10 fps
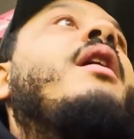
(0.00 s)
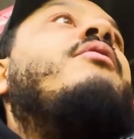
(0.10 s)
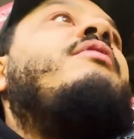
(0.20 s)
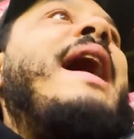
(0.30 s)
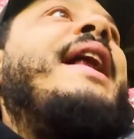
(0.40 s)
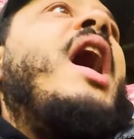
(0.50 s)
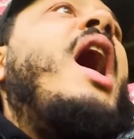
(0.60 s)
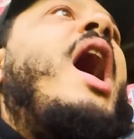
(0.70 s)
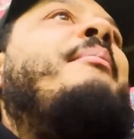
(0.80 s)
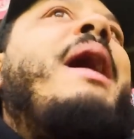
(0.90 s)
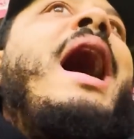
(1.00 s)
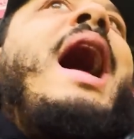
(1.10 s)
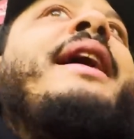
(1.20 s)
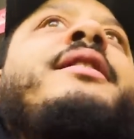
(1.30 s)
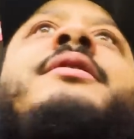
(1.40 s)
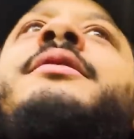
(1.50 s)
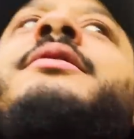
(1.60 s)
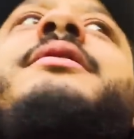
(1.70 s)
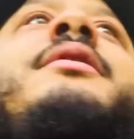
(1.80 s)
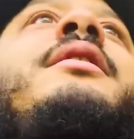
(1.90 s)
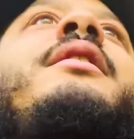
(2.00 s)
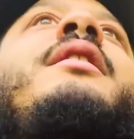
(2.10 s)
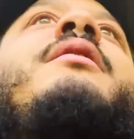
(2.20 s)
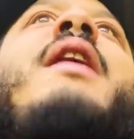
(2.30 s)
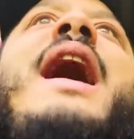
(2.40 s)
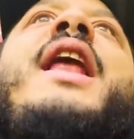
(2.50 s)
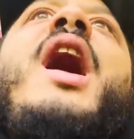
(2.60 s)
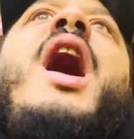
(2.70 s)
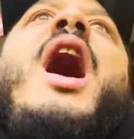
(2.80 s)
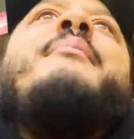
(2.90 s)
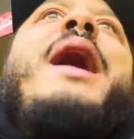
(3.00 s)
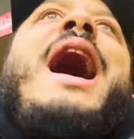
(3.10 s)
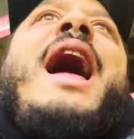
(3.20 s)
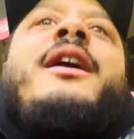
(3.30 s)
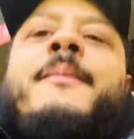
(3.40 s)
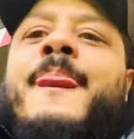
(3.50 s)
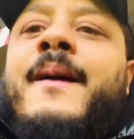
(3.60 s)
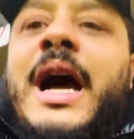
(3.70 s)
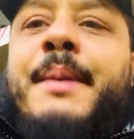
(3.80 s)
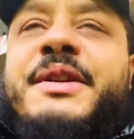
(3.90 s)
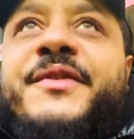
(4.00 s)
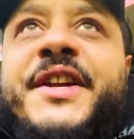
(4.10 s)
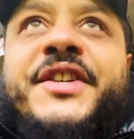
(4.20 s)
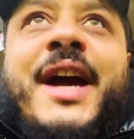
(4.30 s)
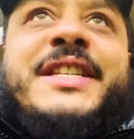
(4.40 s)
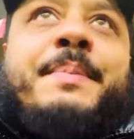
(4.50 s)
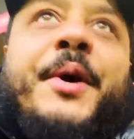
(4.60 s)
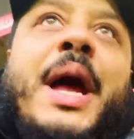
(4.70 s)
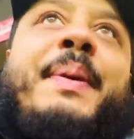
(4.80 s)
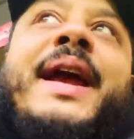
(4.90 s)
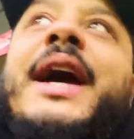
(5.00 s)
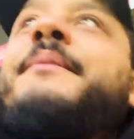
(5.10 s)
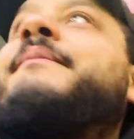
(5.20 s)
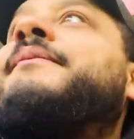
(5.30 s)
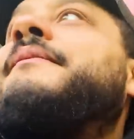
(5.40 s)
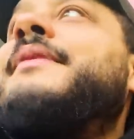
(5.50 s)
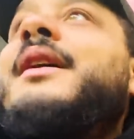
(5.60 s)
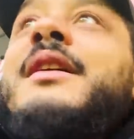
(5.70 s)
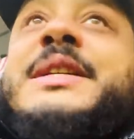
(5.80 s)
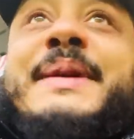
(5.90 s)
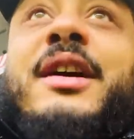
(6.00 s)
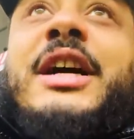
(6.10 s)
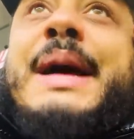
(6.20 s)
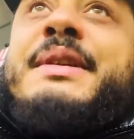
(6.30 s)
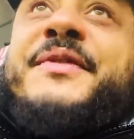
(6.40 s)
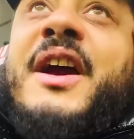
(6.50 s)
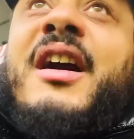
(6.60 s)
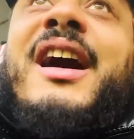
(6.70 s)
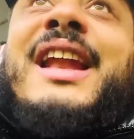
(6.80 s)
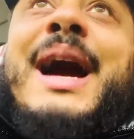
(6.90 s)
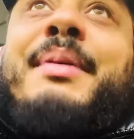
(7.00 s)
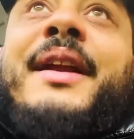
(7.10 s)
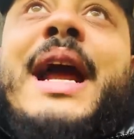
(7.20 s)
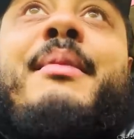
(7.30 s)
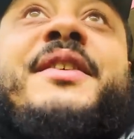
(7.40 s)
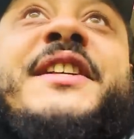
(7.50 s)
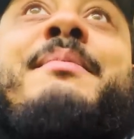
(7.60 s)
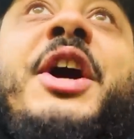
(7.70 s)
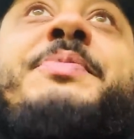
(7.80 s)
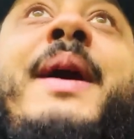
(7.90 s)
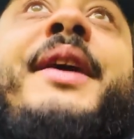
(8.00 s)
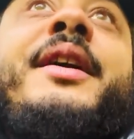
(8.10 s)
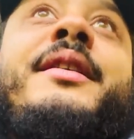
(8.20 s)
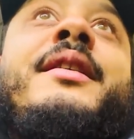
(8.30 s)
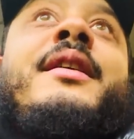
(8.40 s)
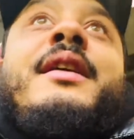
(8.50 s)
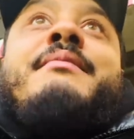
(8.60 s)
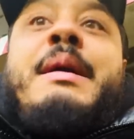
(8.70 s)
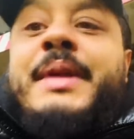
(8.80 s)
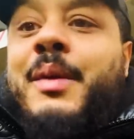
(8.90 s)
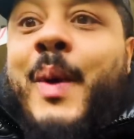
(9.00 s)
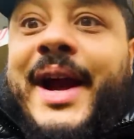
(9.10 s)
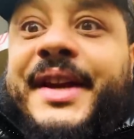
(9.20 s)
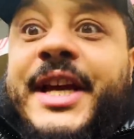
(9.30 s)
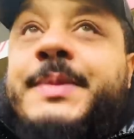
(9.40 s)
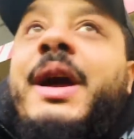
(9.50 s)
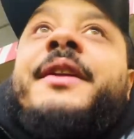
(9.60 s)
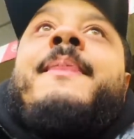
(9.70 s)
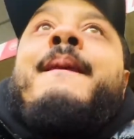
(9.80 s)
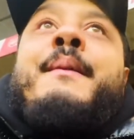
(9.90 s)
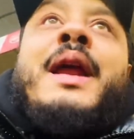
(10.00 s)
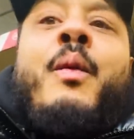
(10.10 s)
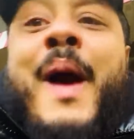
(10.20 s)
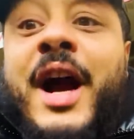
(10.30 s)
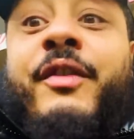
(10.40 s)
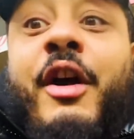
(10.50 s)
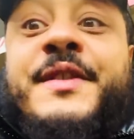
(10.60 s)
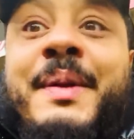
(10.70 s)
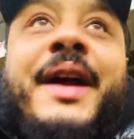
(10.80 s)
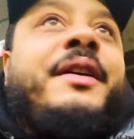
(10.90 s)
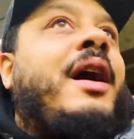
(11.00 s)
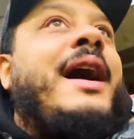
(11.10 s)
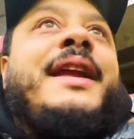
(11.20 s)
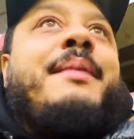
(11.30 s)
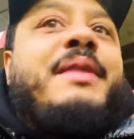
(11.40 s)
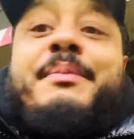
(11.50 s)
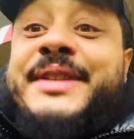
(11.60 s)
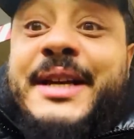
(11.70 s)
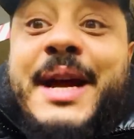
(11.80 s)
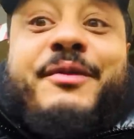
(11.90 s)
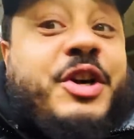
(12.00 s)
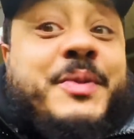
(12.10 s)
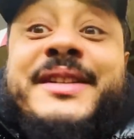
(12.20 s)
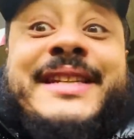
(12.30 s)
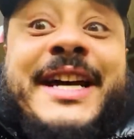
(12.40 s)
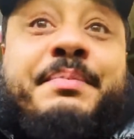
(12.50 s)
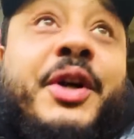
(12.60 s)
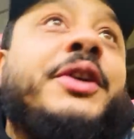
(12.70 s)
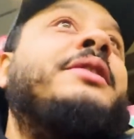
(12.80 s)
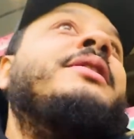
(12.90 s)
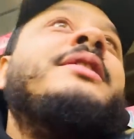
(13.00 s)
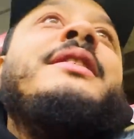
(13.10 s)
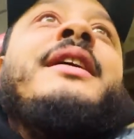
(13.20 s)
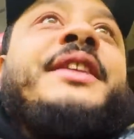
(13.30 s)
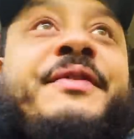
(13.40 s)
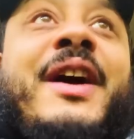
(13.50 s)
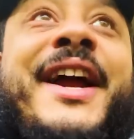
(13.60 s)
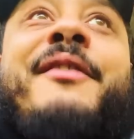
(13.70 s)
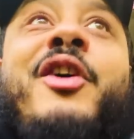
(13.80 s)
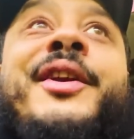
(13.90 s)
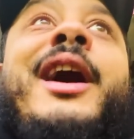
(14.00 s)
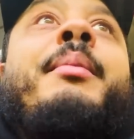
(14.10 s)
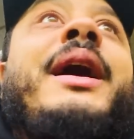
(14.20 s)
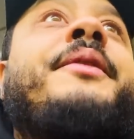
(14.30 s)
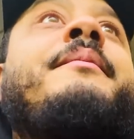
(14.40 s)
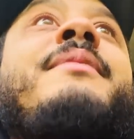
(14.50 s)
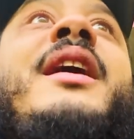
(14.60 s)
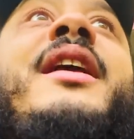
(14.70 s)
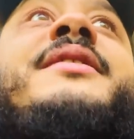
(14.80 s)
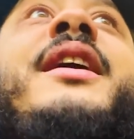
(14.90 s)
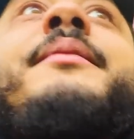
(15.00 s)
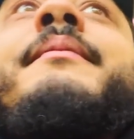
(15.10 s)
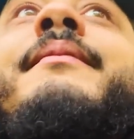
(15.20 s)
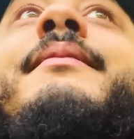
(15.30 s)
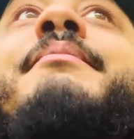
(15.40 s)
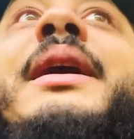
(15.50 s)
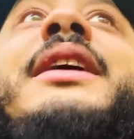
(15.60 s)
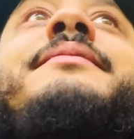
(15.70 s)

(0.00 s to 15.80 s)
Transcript: Red Army! Red Army! Atmosphere started to build up again. It's been a good atmosphere, can't lie, blood. Emirates is much better than... Remember them Wenger days, blood? Remember them Wenger vlogs, blood? Oh, yeah, them vlogs were dead, bro. Different kind of vlog now, blood. You understand? Mark.